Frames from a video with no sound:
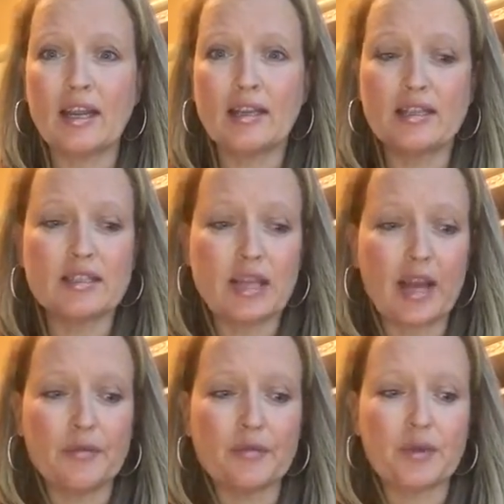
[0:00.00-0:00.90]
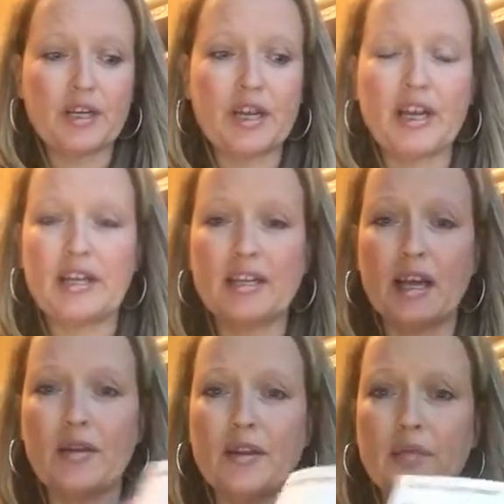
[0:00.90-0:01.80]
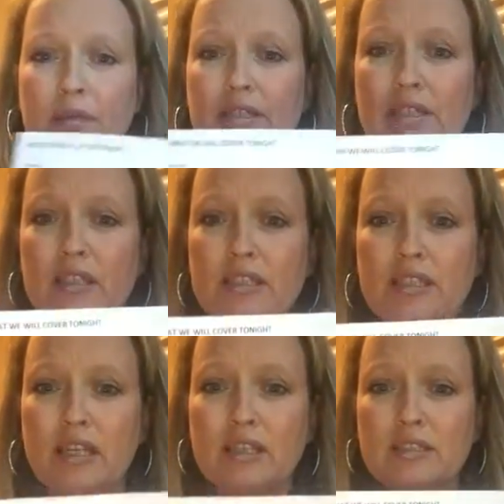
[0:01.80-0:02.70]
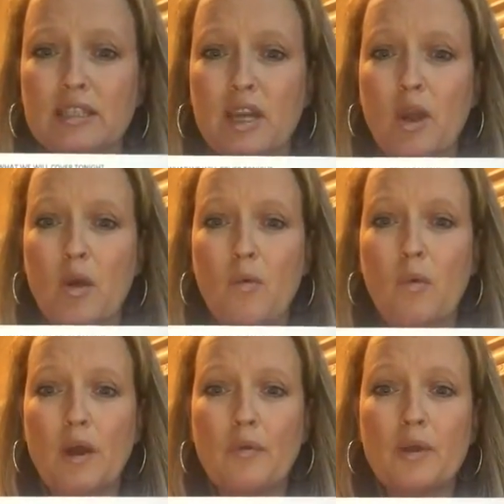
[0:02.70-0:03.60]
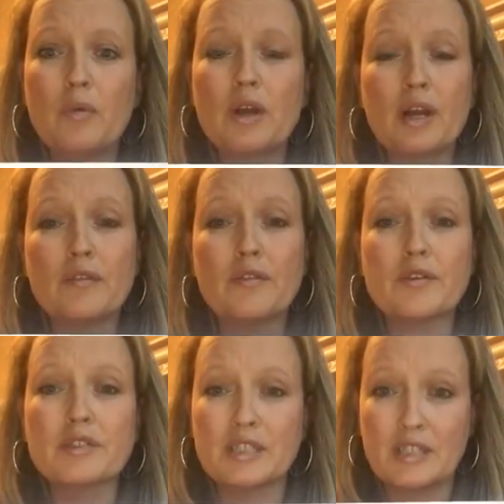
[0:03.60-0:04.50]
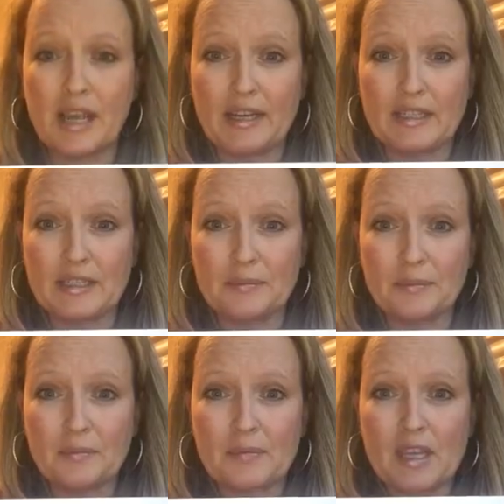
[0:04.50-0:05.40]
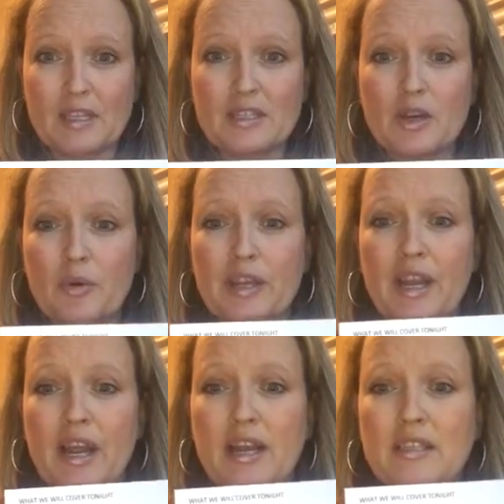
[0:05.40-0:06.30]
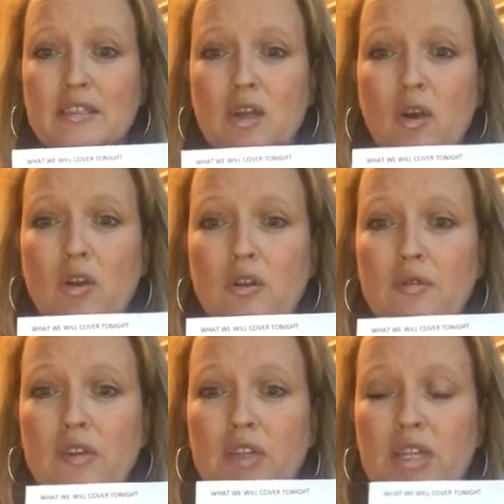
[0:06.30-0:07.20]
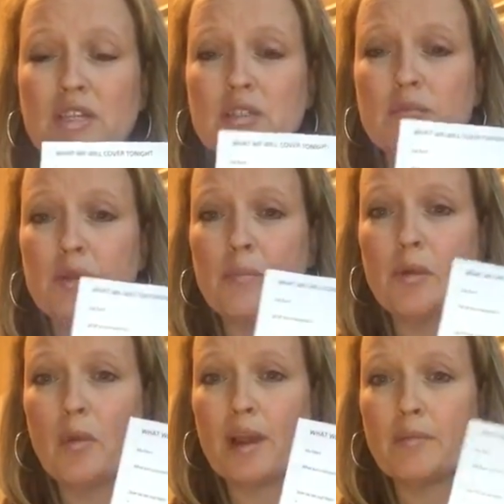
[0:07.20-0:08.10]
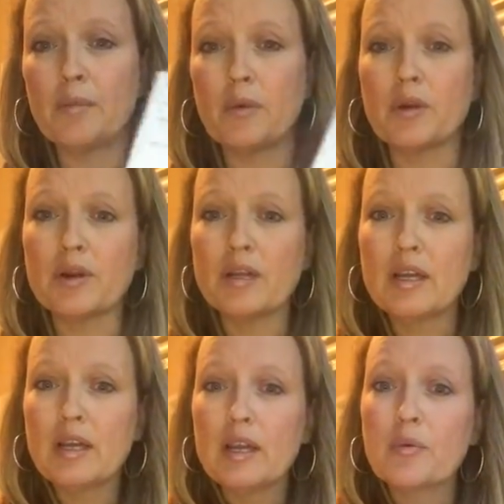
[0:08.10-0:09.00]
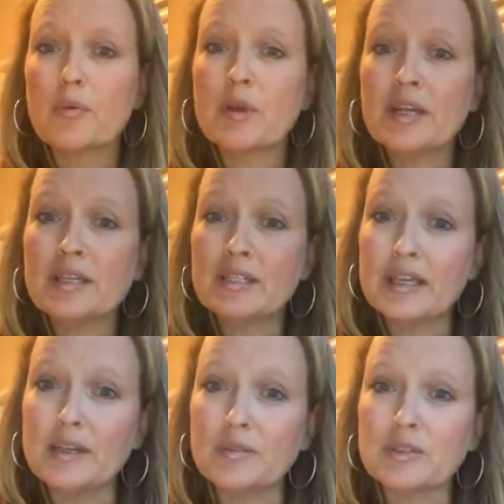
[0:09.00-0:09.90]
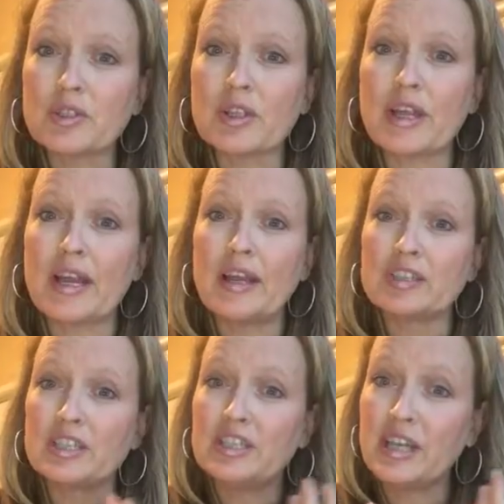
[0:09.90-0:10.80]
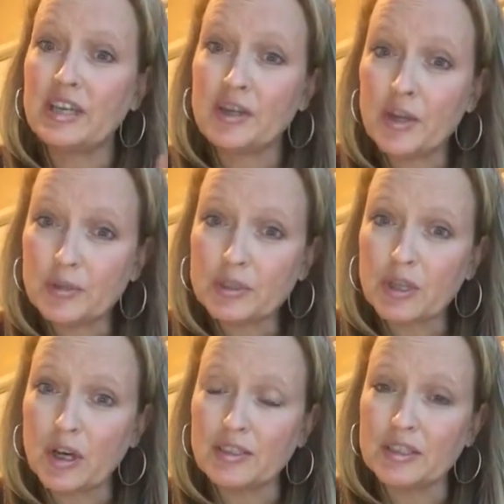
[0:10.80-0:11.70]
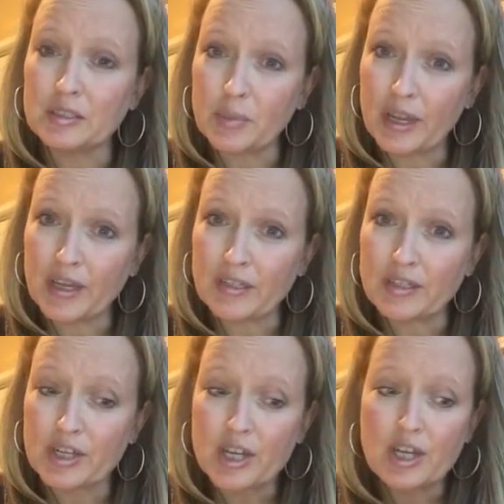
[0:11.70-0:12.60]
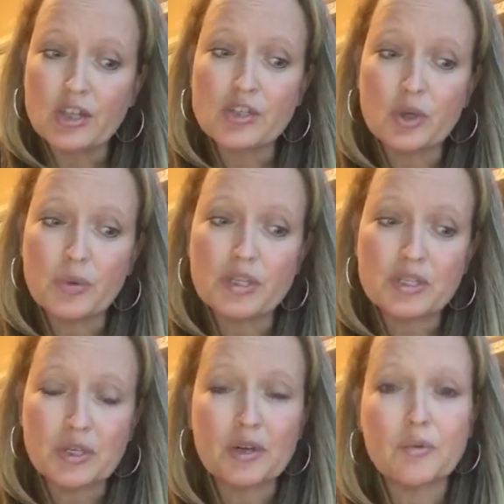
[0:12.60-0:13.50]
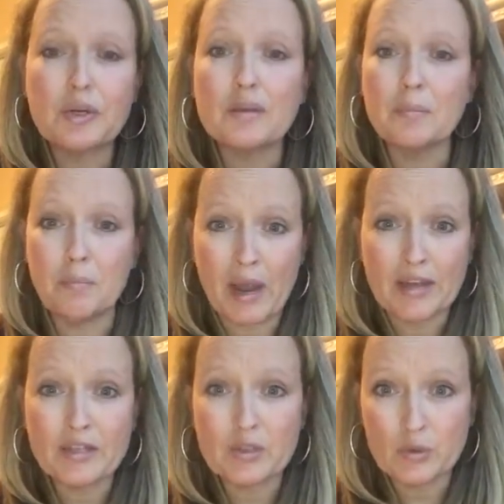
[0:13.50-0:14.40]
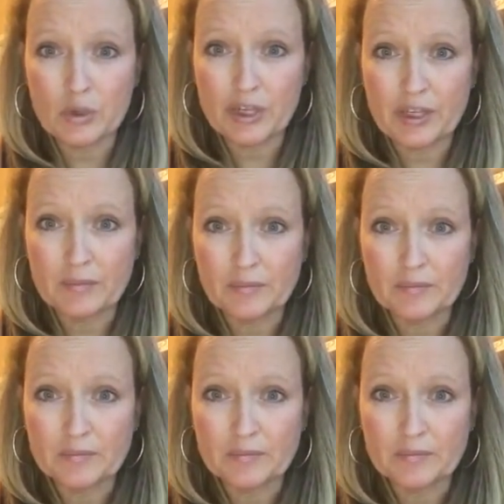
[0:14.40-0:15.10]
is I've created a handout and it basically says what we will cover tonight. So it has all of the things from the whiteboard written down so that they can actually take notes on this page. So we start with my story.